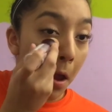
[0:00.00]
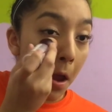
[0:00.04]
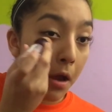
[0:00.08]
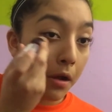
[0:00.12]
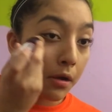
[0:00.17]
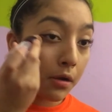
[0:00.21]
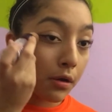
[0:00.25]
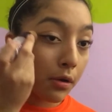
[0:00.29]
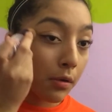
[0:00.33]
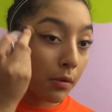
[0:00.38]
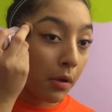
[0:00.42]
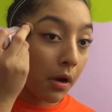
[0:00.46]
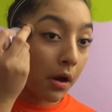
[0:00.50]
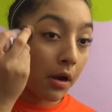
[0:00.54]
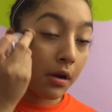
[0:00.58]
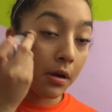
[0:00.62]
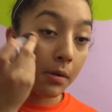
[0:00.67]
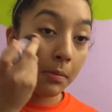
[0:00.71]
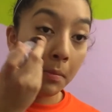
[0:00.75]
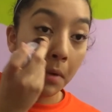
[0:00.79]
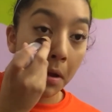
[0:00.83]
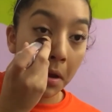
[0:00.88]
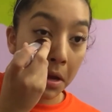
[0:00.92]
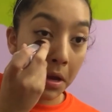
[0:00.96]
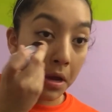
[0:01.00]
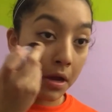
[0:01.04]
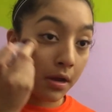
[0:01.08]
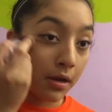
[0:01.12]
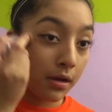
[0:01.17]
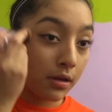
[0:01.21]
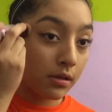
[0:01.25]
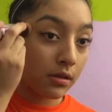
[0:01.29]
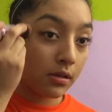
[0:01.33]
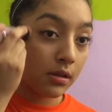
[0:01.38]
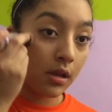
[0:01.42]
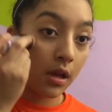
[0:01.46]
and do under my
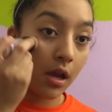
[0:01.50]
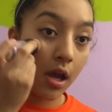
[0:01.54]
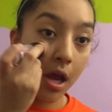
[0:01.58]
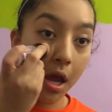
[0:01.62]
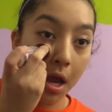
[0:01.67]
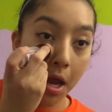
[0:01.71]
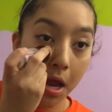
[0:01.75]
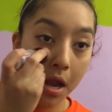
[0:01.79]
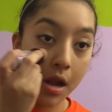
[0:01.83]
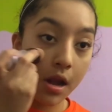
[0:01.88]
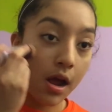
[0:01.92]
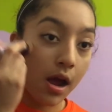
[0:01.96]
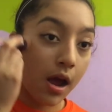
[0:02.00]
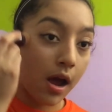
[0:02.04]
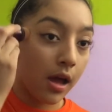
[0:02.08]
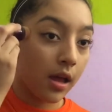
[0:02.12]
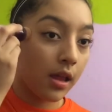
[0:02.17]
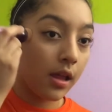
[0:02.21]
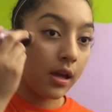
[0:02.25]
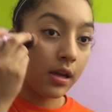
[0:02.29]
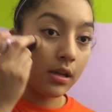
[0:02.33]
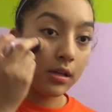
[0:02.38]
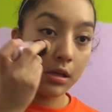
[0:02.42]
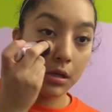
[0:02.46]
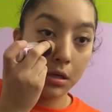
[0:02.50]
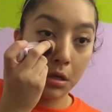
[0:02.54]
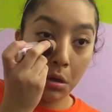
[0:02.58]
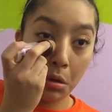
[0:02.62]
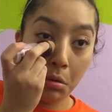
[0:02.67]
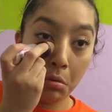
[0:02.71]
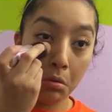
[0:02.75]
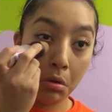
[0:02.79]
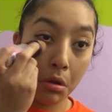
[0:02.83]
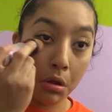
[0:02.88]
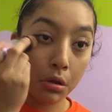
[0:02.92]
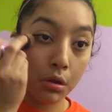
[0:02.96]
eyes, and I like to
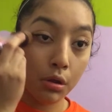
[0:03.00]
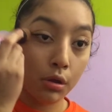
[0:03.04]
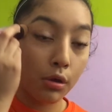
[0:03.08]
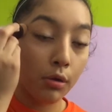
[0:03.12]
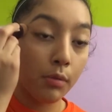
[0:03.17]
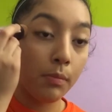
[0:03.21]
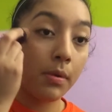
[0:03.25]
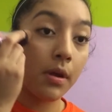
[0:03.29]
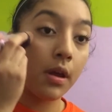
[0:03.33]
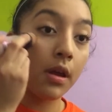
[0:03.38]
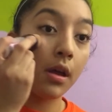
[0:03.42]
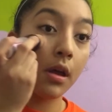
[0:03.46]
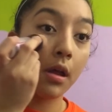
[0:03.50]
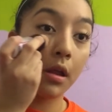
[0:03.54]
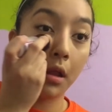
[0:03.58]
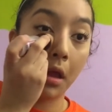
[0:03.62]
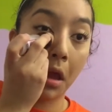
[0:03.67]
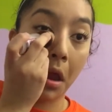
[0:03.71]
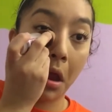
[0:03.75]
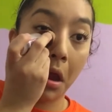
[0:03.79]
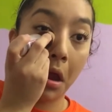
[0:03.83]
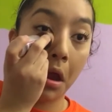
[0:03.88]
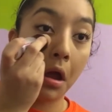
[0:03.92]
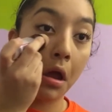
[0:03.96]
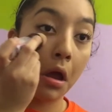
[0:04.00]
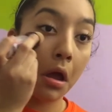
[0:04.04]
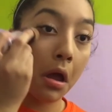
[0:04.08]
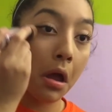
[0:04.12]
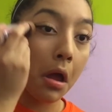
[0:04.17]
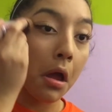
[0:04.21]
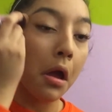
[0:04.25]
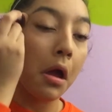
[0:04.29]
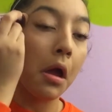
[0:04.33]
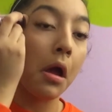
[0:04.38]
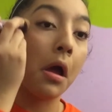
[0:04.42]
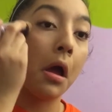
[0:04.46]
do a little bit like
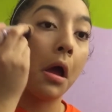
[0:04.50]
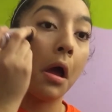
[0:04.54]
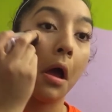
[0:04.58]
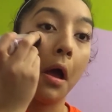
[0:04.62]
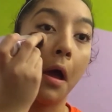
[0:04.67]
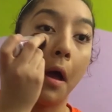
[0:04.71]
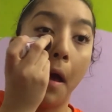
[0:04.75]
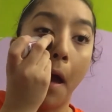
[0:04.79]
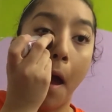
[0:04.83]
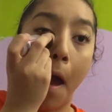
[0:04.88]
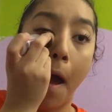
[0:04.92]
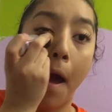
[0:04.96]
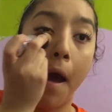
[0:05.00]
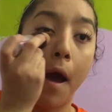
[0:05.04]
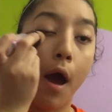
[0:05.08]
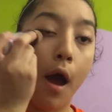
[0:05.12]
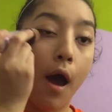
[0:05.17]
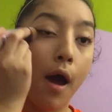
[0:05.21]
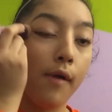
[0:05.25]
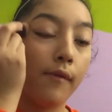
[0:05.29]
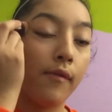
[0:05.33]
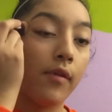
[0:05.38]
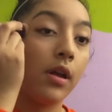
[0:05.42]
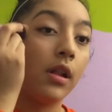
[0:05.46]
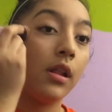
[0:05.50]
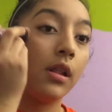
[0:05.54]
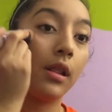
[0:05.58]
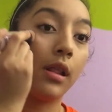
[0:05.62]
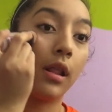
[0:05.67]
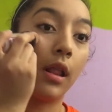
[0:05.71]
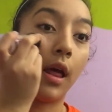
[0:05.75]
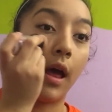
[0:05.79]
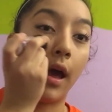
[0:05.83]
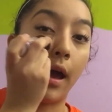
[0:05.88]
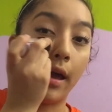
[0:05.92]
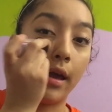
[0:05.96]
of a
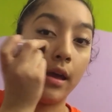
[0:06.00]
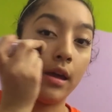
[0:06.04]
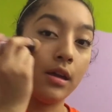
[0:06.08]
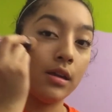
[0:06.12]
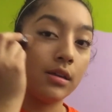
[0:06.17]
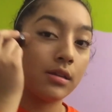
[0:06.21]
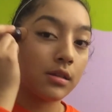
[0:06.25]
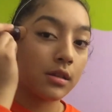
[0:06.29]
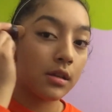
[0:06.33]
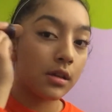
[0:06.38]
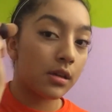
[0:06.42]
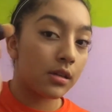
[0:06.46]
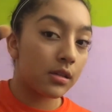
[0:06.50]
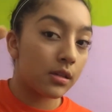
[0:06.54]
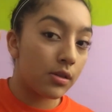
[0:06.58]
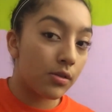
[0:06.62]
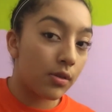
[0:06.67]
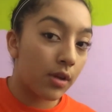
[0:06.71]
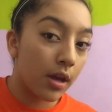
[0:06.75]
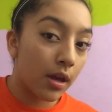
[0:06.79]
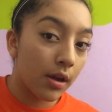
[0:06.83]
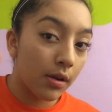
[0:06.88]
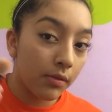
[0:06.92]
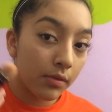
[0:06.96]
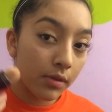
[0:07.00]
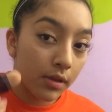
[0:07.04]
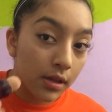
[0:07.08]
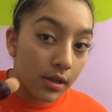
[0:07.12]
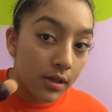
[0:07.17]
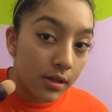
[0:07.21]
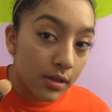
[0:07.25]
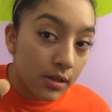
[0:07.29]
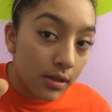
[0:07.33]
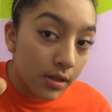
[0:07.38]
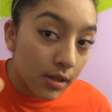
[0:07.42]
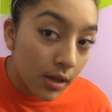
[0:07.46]
light because you can't really
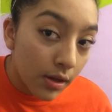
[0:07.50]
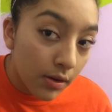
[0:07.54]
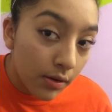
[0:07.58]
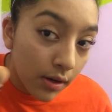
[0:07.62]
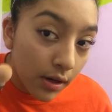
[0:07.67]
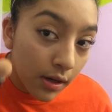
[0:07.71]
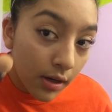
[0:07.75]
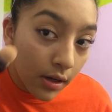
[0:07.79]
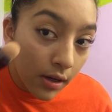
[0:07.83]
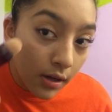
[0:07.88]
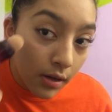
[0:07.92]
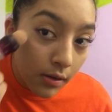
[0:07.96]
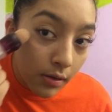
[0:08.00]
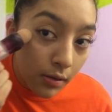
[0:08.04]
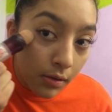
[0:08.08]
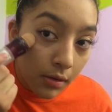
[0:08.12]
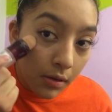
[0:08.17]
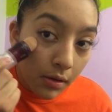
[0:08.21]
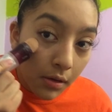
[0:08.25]
see right now,